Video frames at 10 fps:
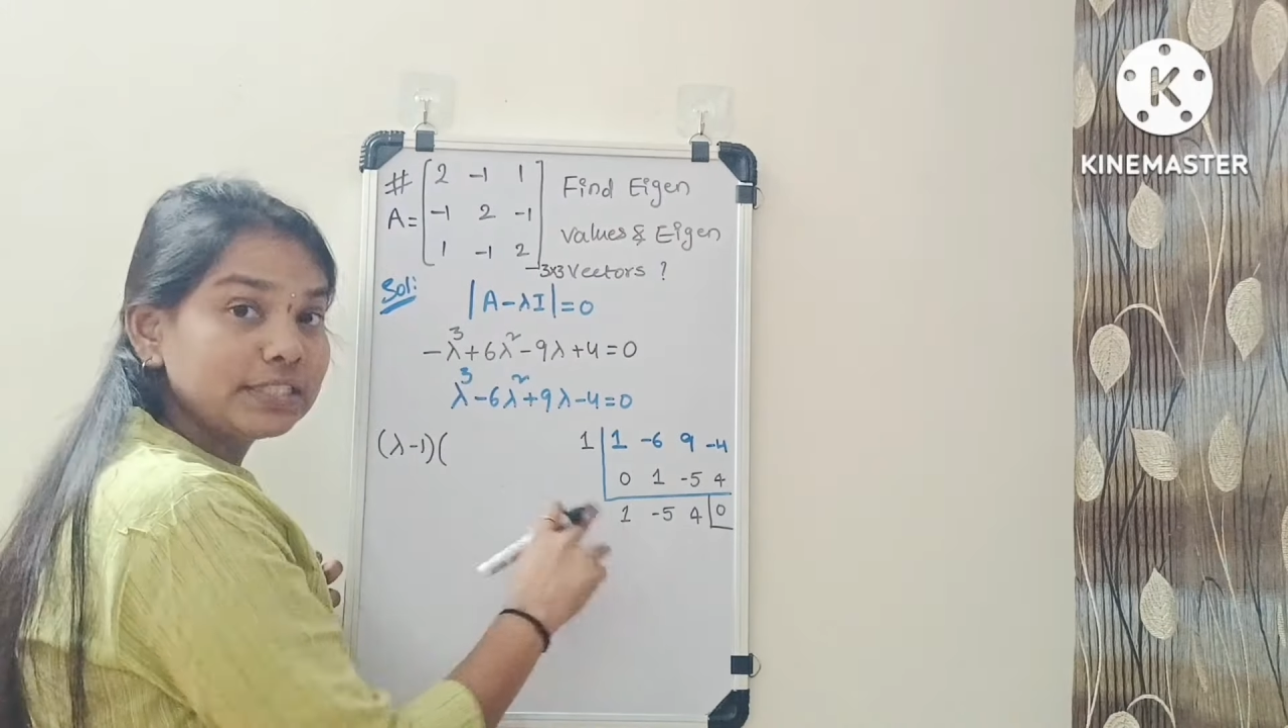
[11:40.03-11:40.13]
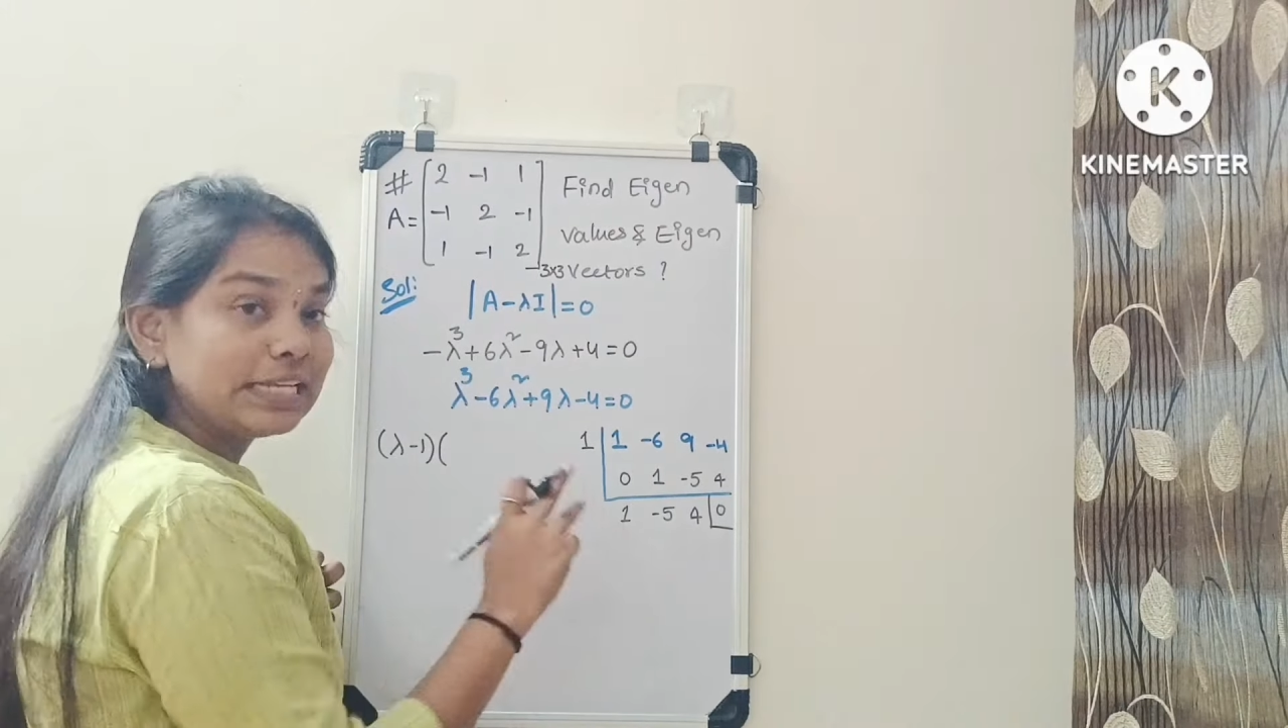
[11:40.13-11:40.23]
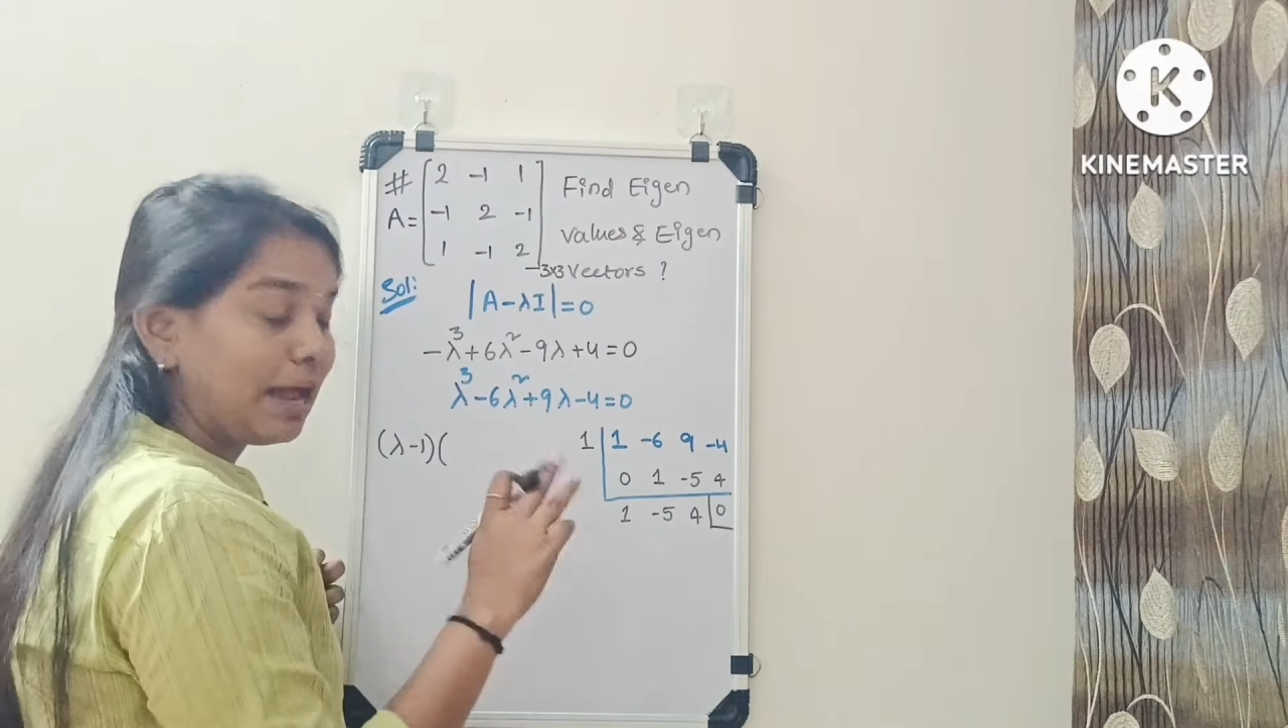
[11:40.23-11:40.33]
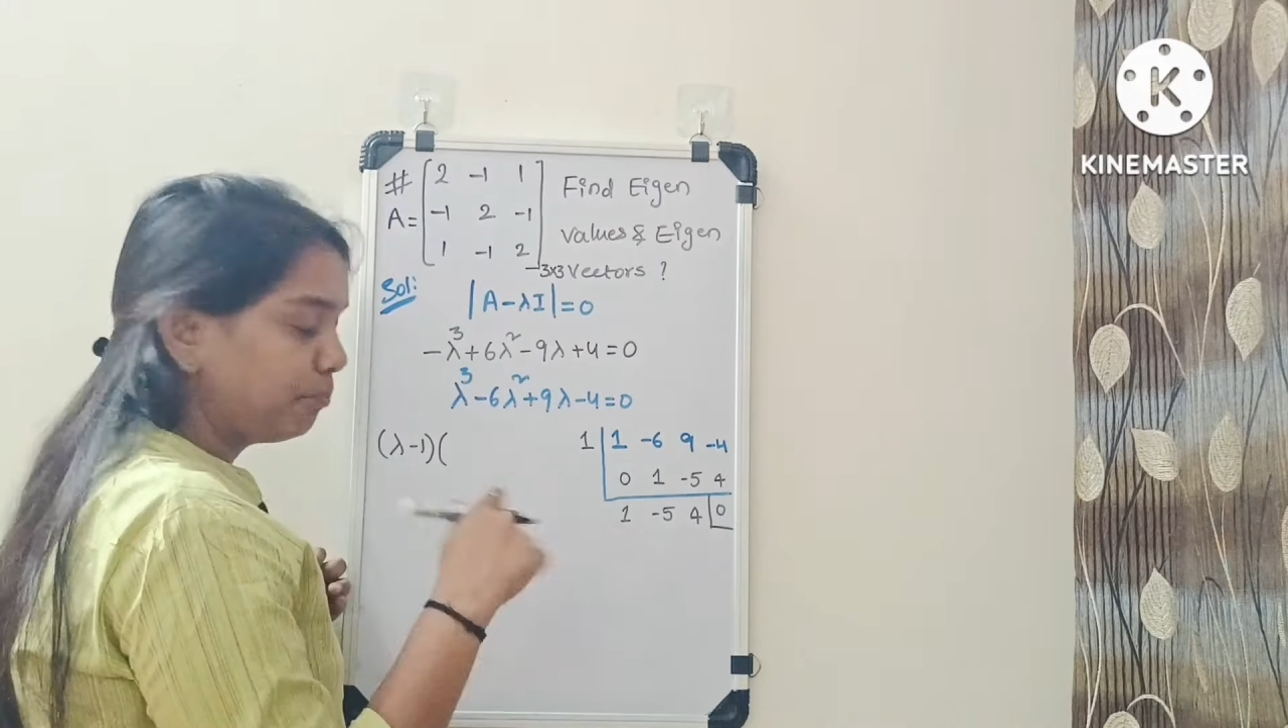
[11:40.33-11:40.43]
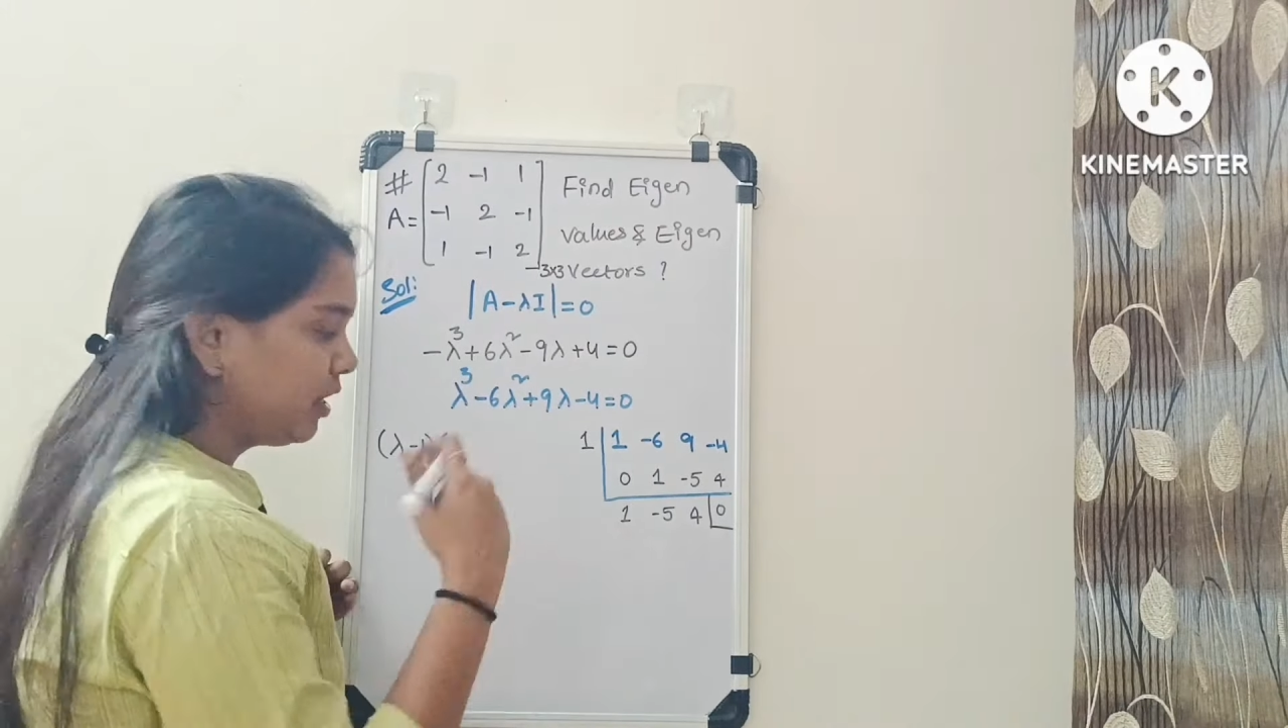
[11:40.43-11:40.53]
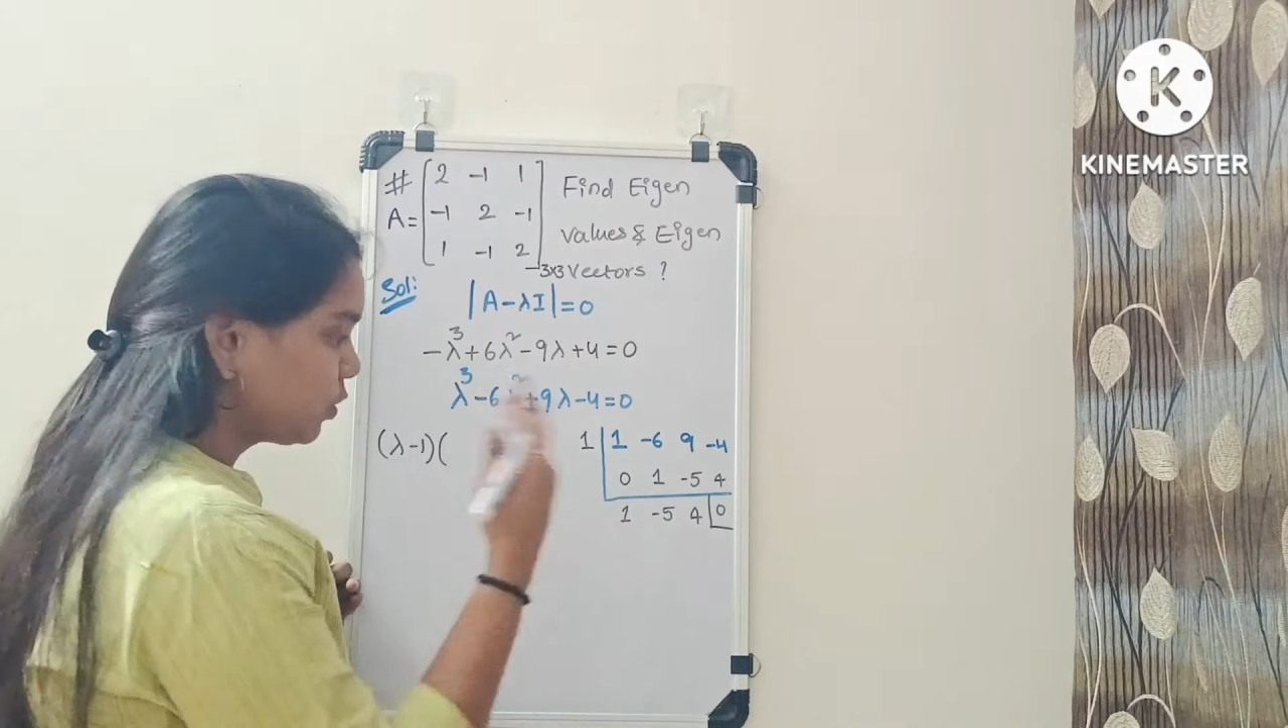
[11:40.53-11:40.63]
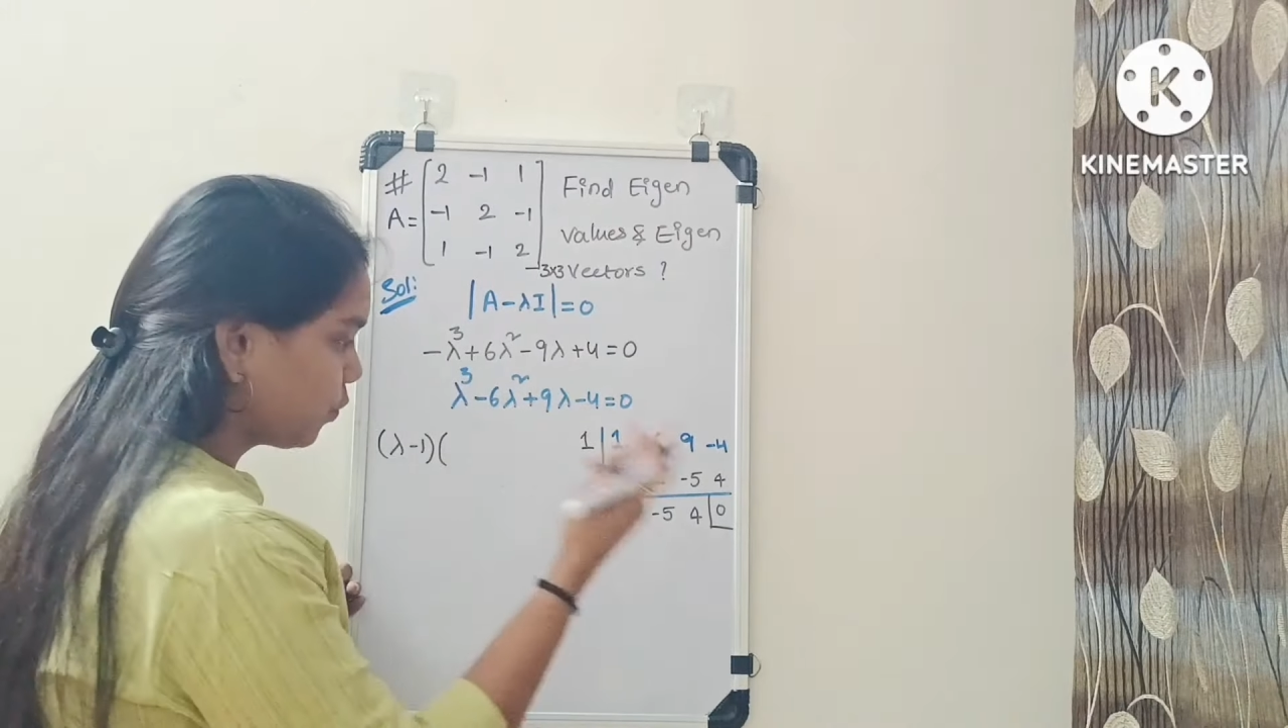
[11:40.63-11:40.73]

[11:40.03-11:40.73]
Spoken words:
is lambda